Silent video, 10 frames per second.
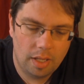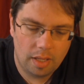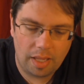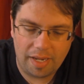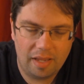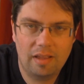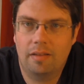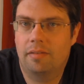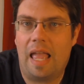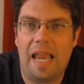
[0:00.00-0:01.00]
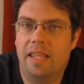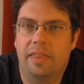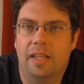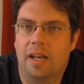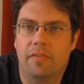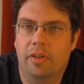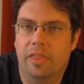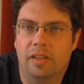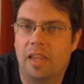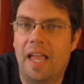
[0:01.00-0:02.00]
like anything and
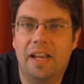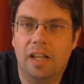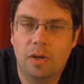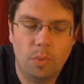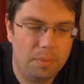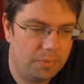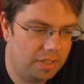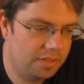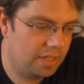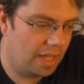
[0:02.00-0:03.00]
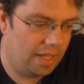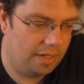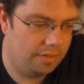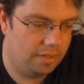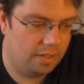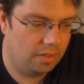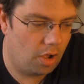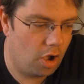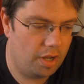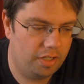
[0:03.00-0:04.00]
everything, lighting equipment and
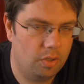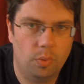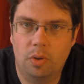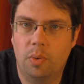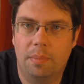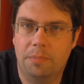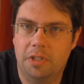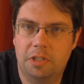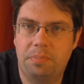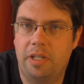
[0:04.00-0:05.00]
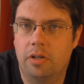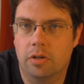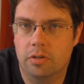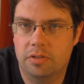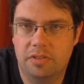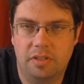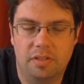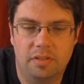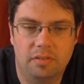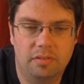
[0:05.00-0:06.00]
audio equipment, speakers
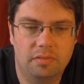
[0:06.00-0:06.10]
and